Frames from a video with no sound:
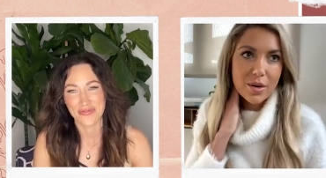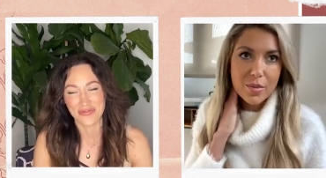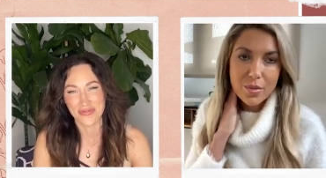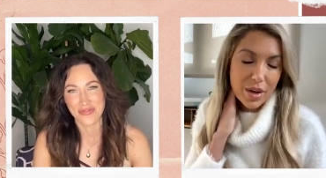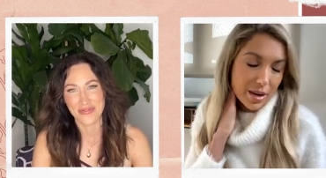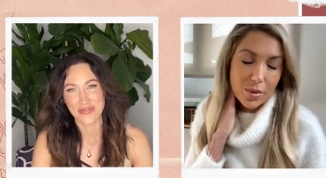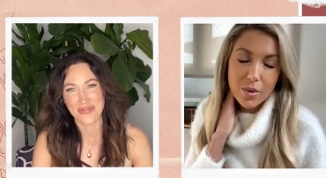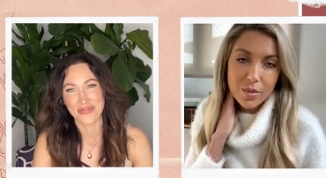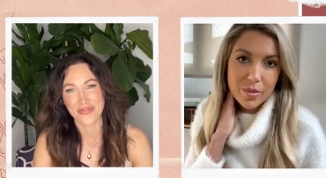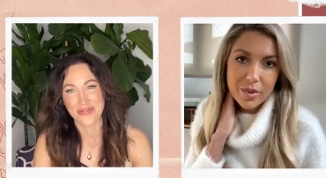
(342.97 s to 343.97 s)
Speaker 1: like
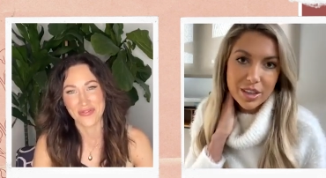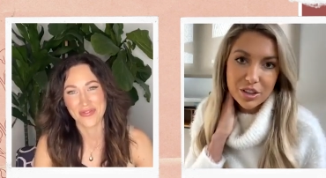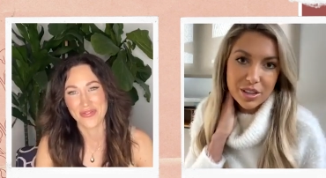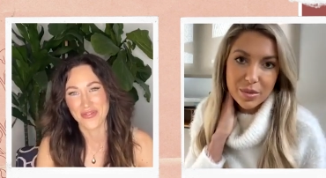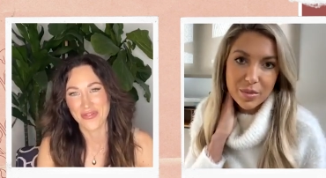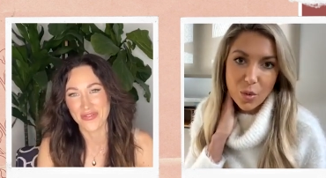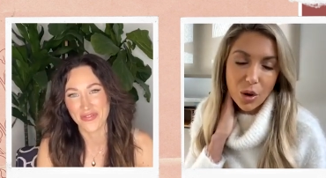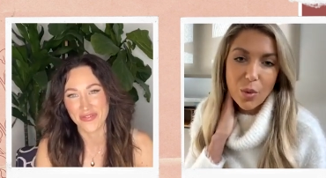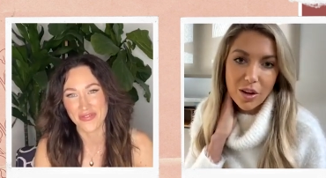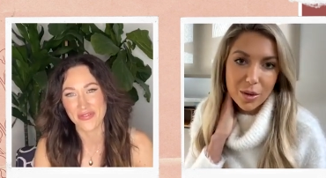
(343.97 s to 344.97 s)
just more
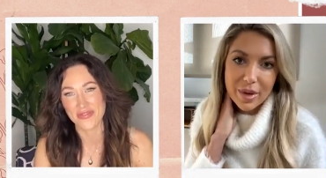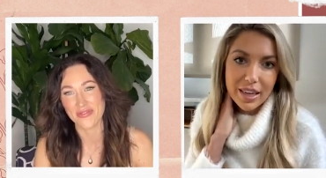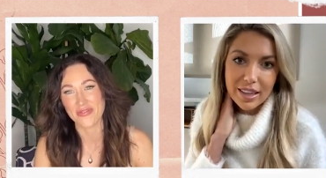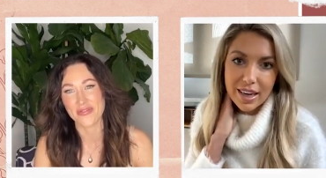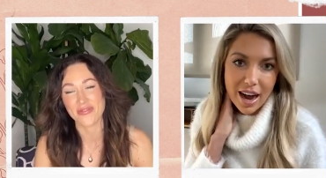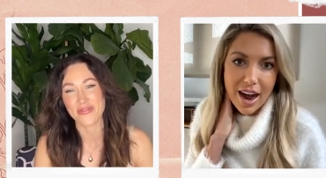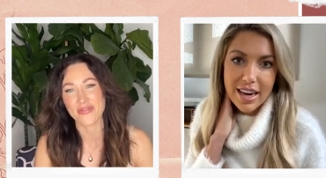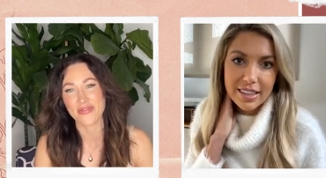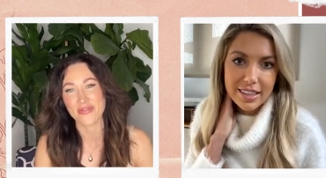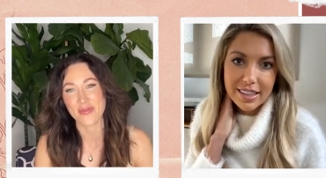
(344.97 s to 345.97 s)
welcoming and
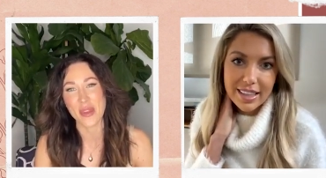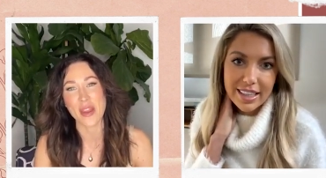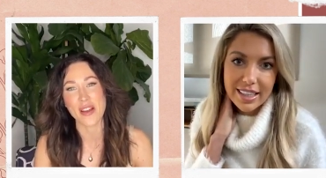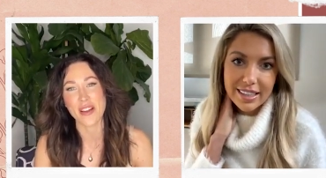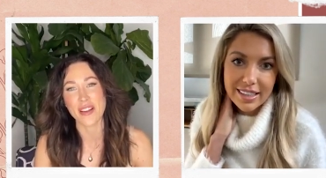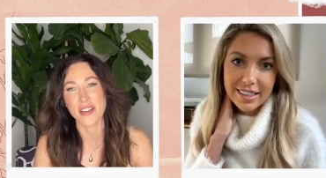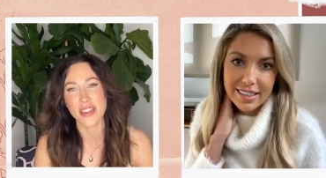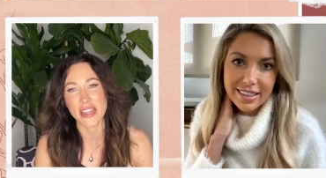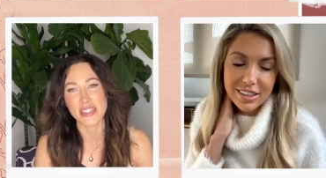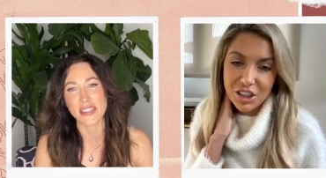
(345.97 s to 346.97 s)
kind and
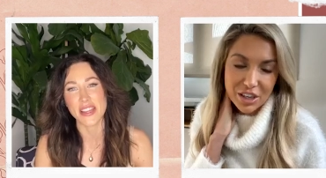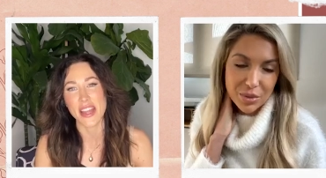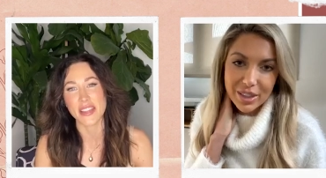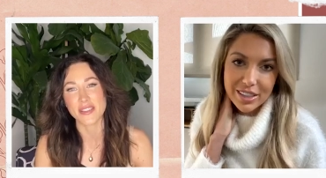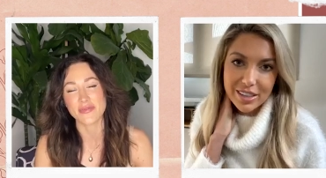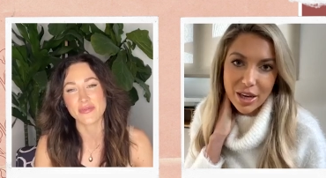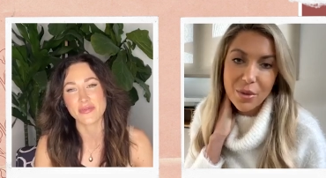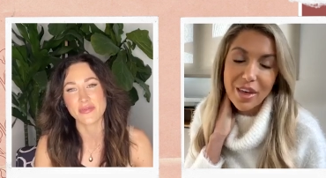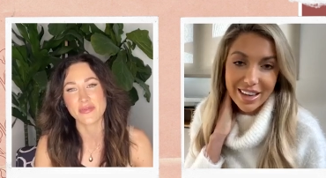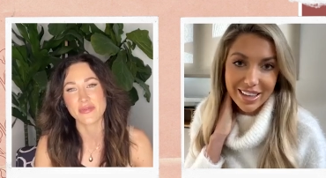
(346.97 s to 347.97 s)
genuine. So
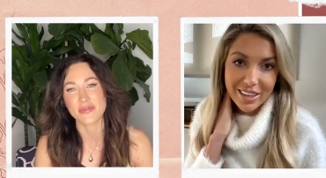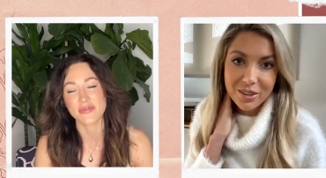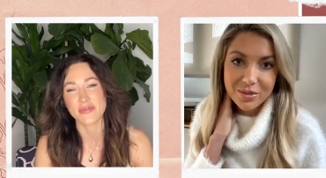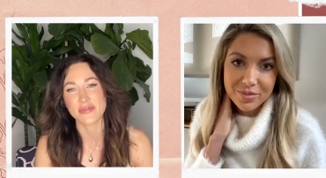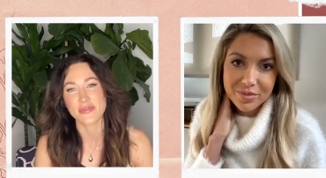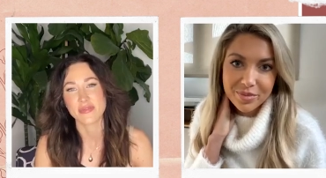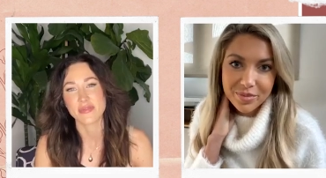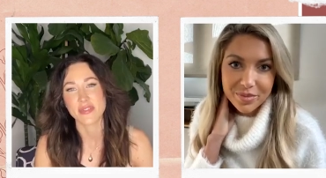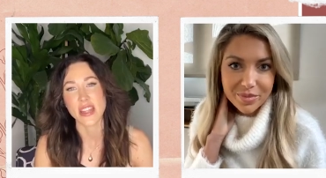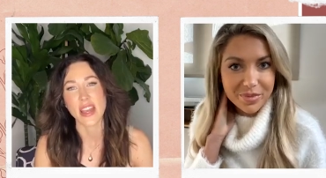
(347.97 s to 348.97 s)
thank you.
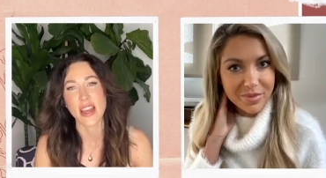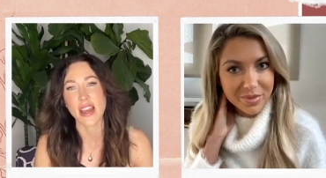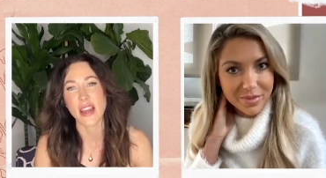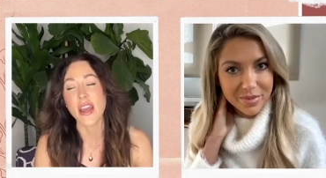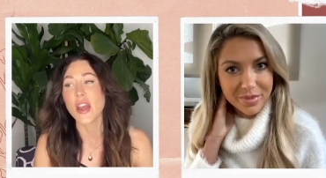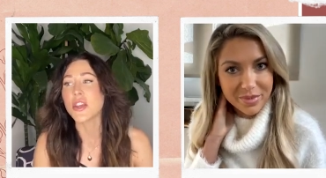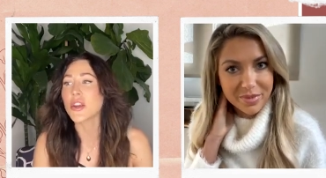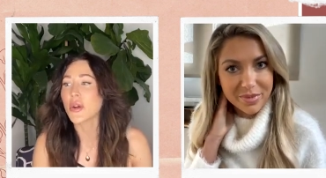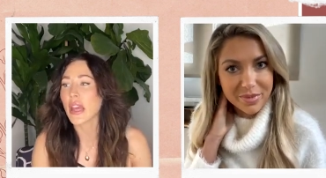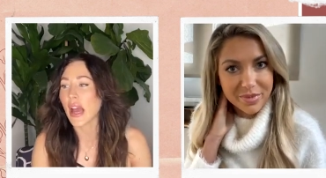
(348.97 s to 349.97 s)
Speaker 2: Yeah, you know,
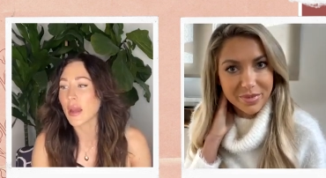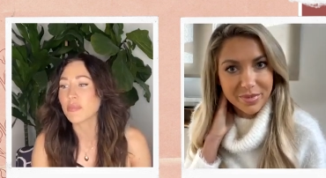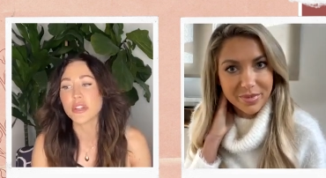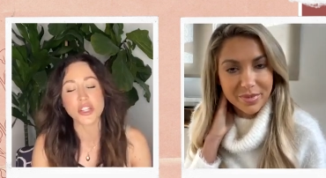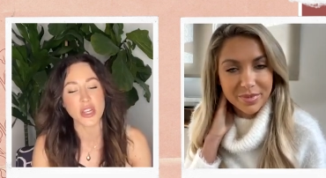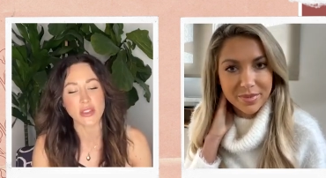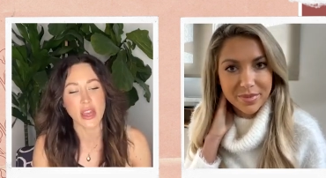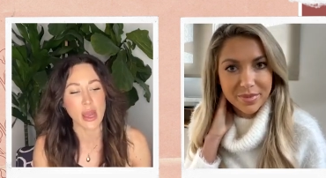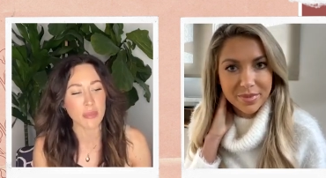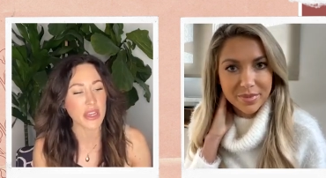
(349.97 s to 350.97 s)
I appreciate
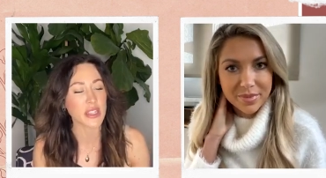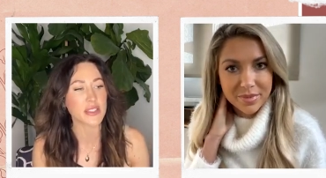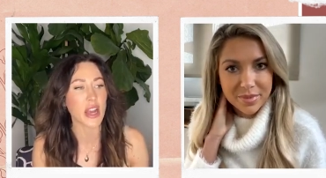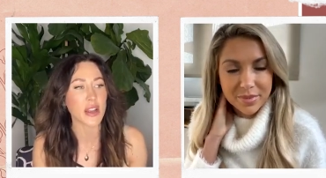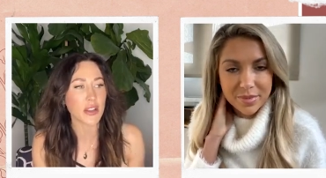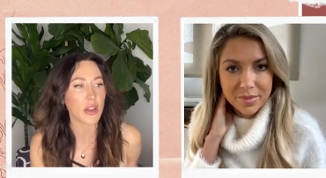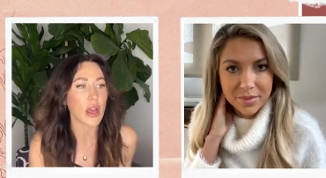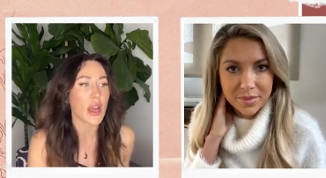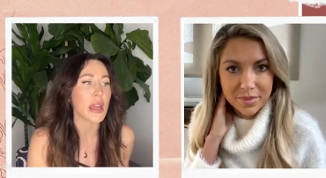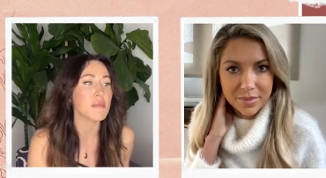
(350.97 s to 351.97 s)
that because
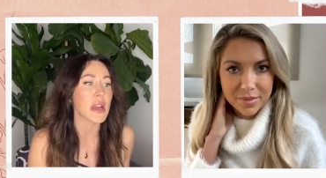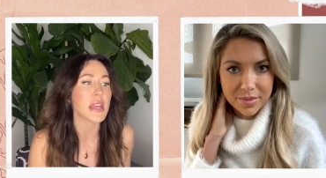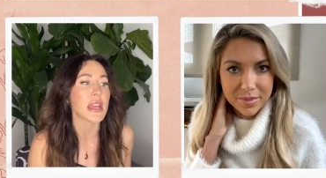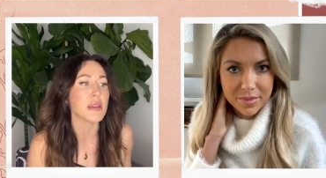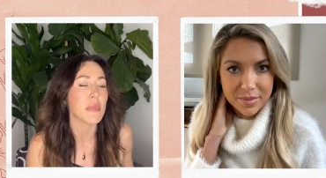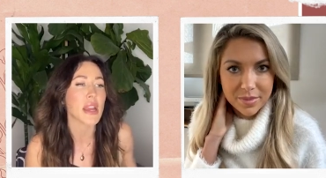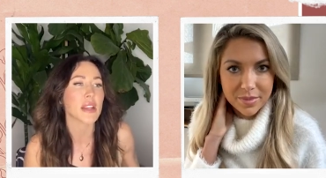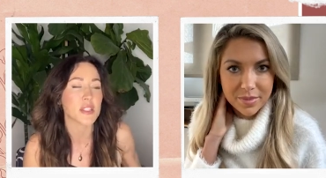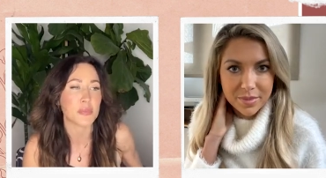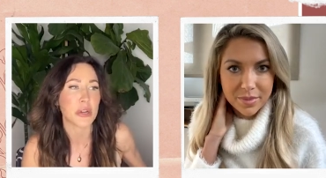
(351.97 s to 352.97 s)
uh, in my in my
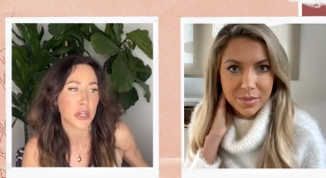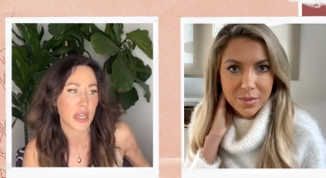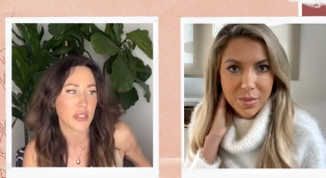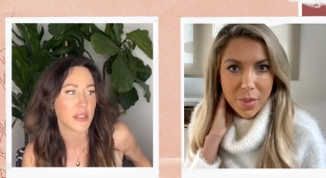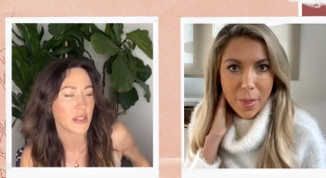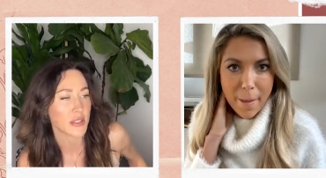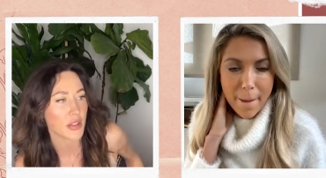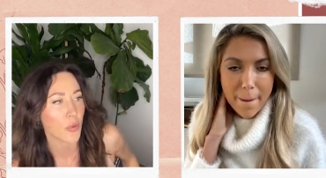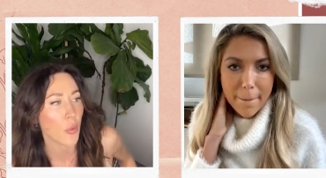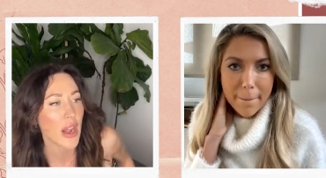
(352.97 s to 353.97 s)
experience,
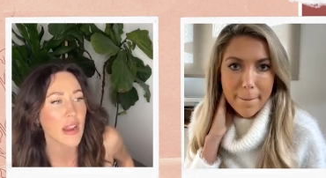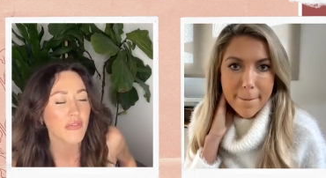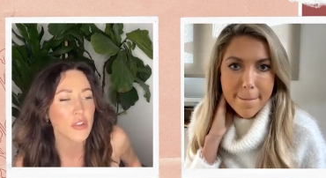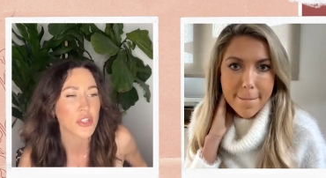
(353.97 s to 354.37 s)
when I first